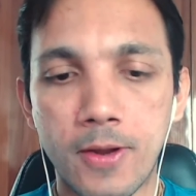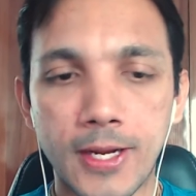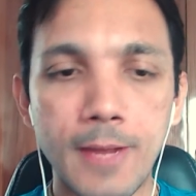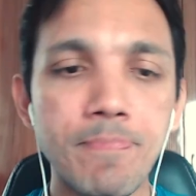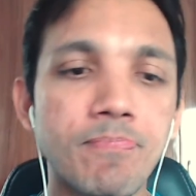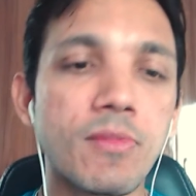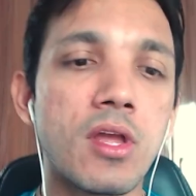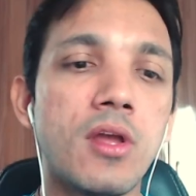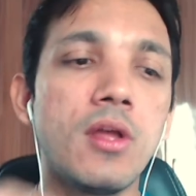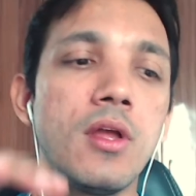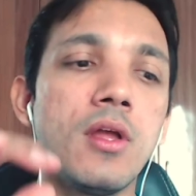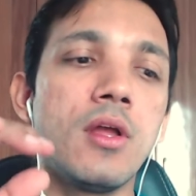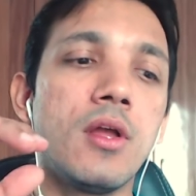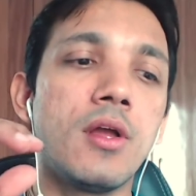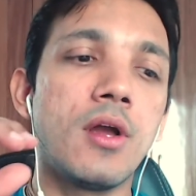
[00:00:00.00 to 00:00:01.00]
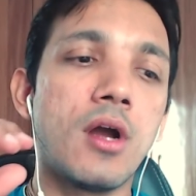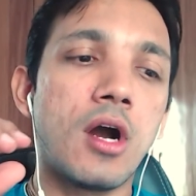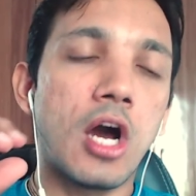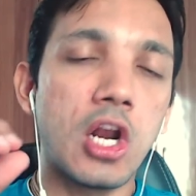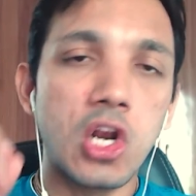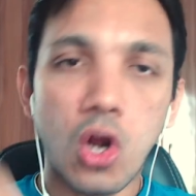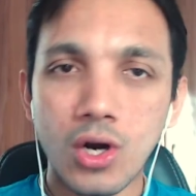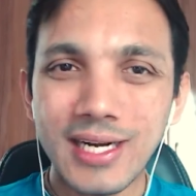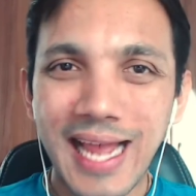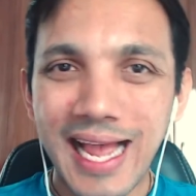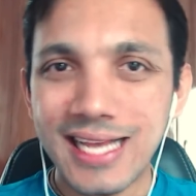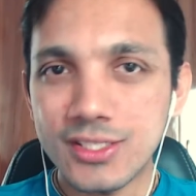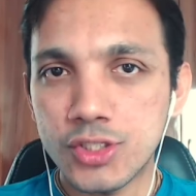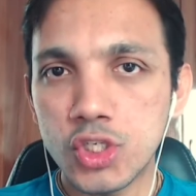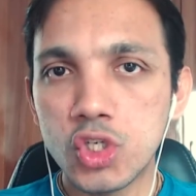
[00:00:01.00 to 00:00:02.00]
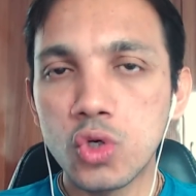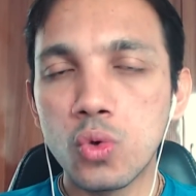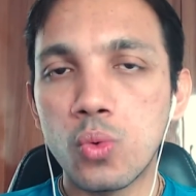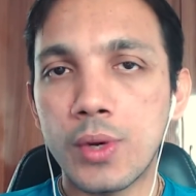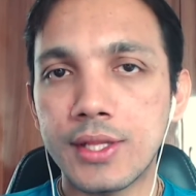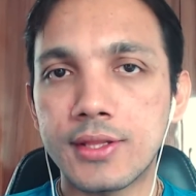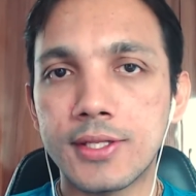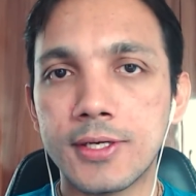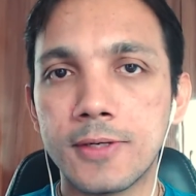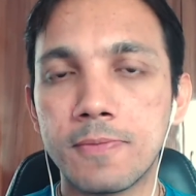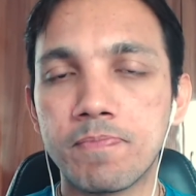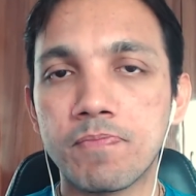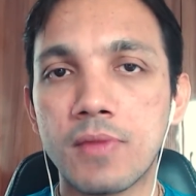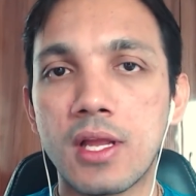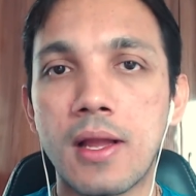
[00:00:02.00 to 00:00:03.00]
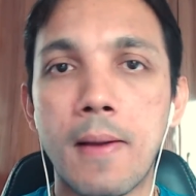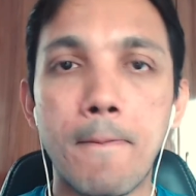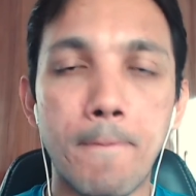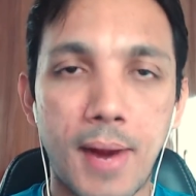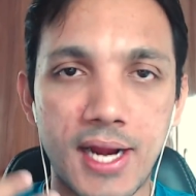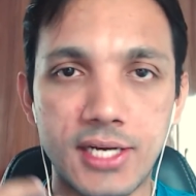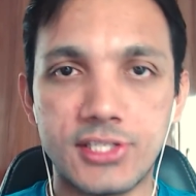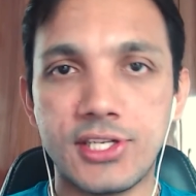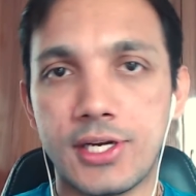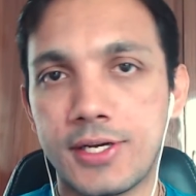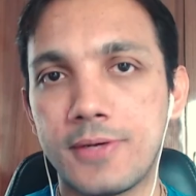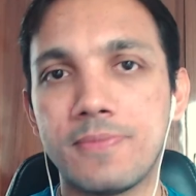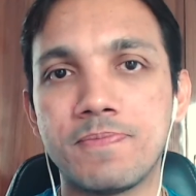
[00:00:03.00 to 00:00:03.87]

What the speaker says: Okay, a lot has to do with mindset.